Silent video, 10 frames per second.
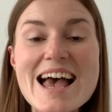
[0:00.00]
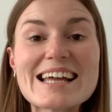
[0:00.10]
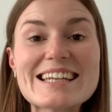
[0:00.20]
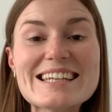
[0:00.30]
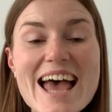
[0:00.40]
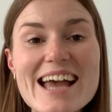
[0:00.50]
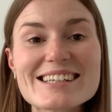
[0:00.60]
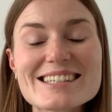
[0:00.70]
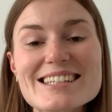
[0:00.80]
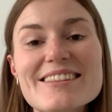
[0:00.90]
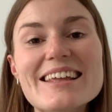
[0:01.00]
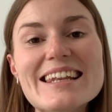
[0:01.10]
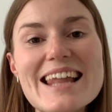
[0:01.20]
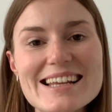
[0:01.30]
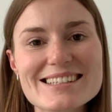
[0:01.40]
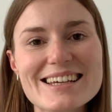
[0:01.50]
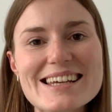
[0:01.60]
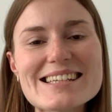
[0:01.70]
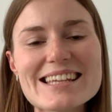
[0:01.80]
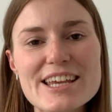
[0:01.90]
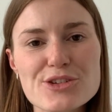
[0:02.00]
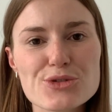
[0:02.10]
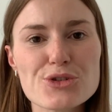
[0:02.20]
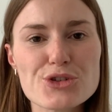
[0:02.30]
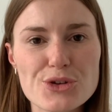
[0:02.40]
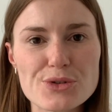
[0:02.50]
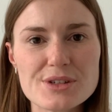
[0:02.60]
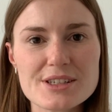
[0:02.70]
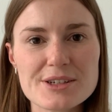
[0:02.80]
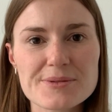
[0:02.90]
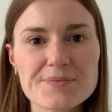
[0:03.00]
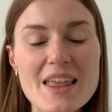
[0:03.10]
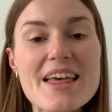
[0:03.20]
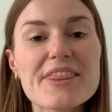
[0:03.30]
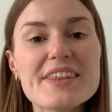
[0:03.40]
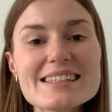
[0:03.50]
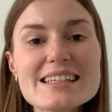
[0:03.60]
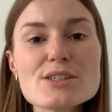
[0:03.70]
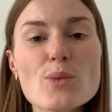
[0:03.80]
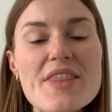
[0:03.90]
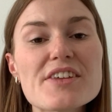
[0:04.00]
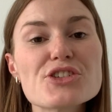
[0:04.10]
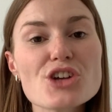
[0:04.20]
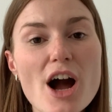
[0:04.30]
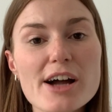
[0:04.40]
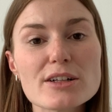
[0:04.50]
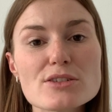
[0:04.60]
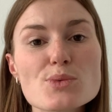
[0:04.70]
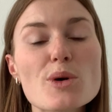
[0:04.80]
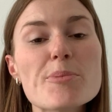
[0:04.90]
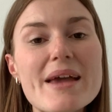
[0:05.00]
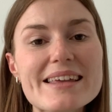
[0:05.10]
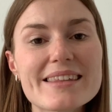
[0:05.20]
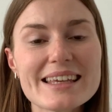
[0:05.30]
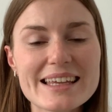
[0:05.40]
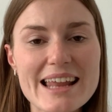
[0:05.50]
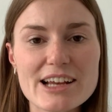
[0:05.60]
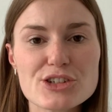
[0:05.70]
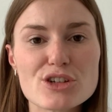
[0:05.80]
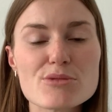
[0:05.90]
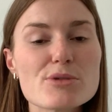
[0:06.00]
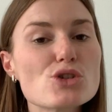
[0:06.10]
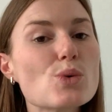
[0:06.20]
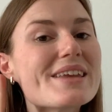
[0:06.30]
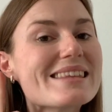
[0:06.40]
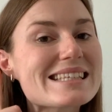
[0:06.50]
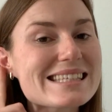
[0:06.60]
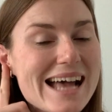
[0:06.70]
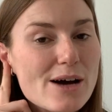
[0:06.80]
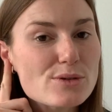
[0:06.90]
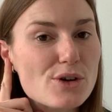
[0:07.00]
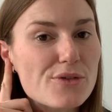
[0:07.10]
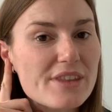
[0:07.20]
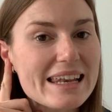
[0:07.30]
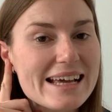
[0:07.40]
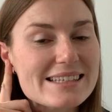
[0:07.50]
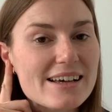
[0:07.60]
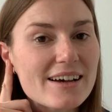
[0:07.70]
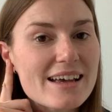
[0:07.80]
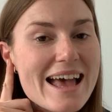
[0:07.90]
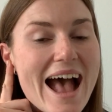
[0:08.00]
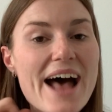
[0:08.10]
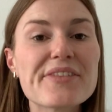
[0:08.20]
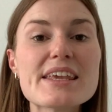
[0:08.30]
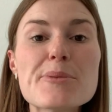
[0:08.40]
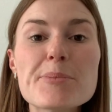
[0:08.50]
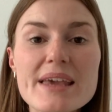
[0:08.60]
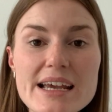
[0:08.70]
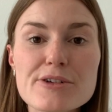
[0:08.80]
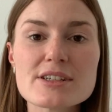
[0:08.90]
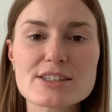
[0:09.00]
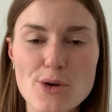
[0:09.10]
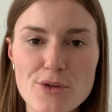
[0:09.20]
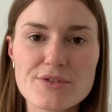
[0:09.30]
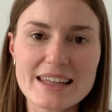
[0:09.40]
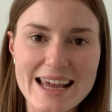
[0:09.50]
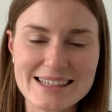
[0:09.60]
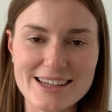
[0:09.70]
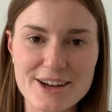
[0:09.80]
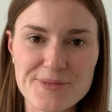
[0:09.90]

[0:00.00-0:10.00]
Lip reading: Next, the letter is introduced. This is when the child will make the connection between the sound of the letter and the appearance of the letter.